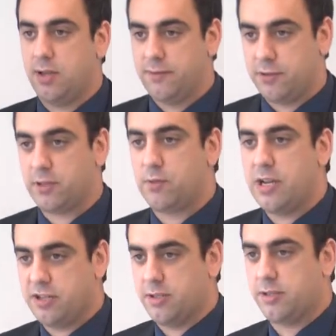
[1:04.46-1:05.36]
of those
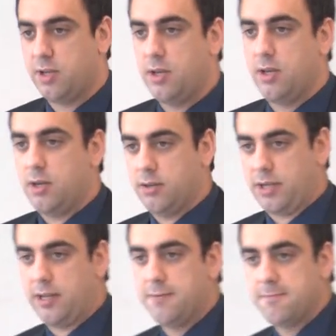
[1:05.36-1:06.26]
equations.
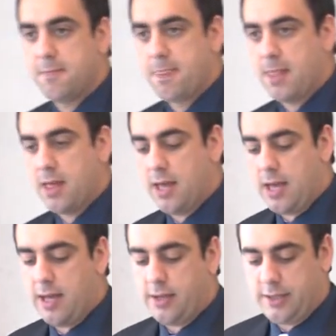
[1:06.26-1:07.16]
Okay,
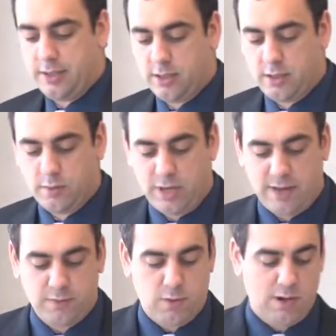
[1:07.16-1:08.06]
and we
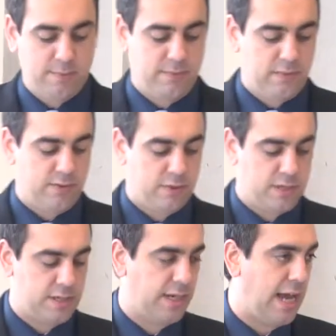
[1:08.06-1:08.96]
have quantum
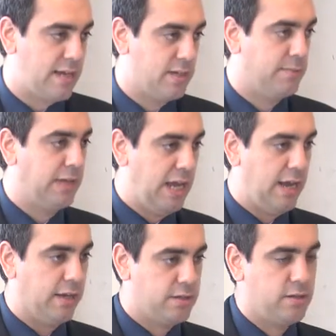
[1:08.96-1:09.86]
versus stochastic
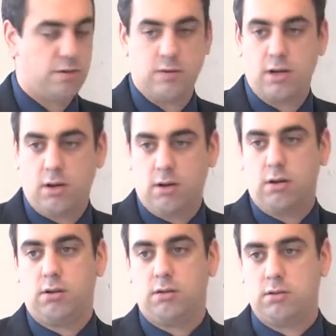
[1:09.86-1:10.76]
mechanics. So
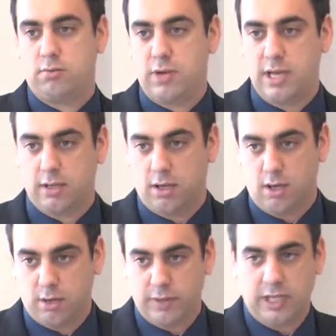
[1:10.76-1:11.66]
all the way
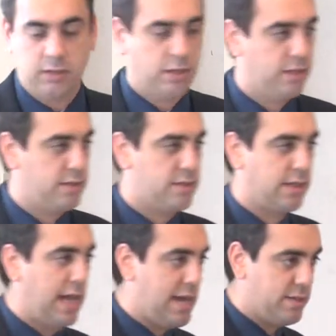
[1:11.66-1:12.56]
along we can look at the
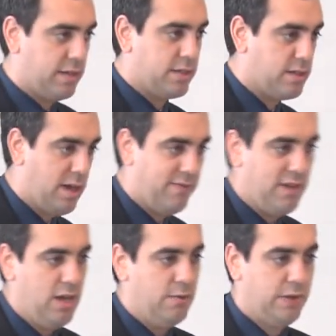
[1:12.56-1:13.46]
stochastic stuff,
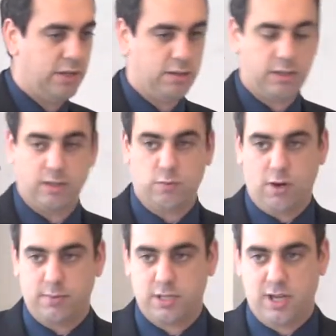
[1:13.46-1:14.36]
we can look at the
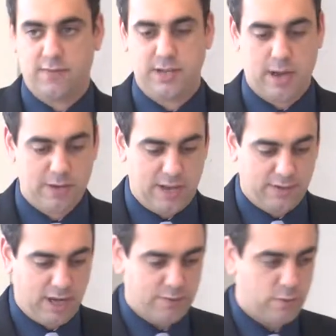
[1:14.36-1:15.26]
quantum stuff, and now we have
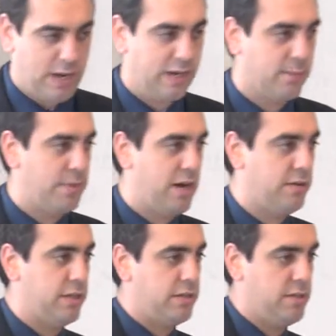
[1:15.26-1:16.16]
kind of a way to
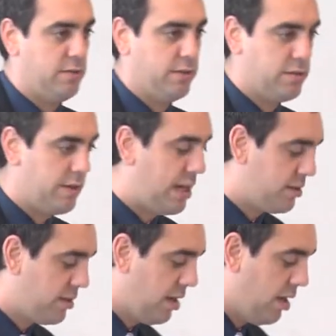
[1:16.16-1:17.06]
compare these two. And so
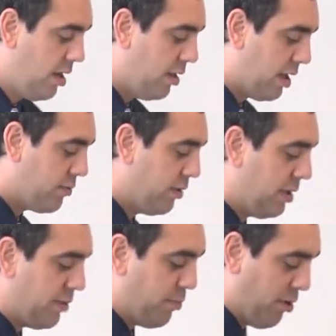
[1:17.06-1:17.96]
that's that's
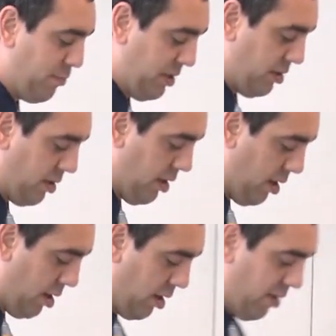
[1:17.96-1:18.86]
really the purpose
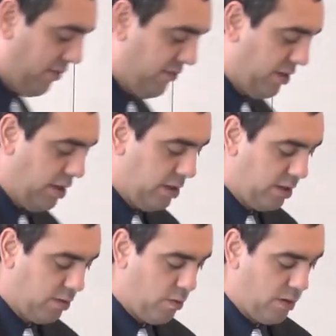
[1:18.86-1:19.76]
of
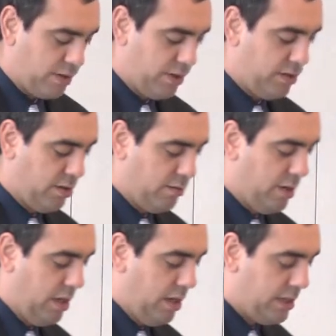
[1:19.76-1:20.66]
the course. And so
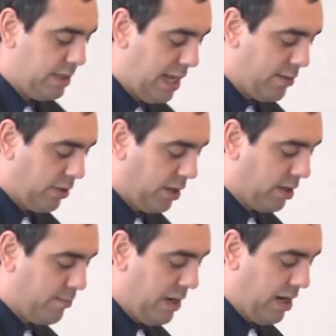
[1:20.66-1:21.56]
today we're going
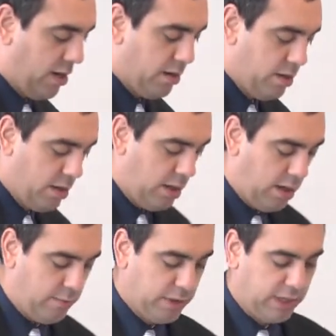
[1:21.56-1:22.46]
to compare,
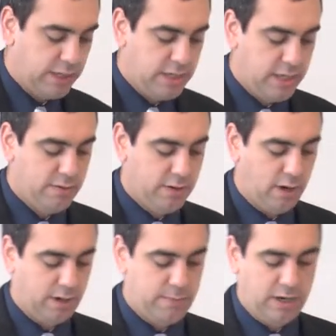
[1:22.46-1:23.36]
uh, we're going to continue
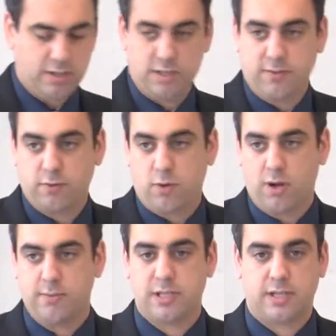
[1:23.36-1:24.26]
our comparison of
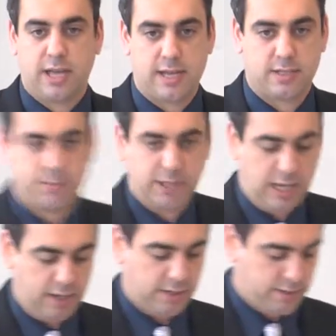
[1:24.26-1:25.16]
quantum and stochastic
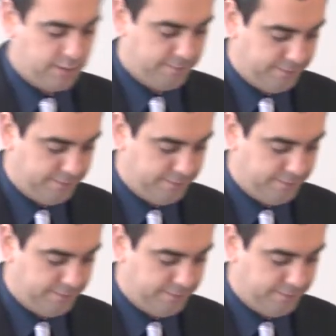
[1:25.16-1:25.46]
mechanics.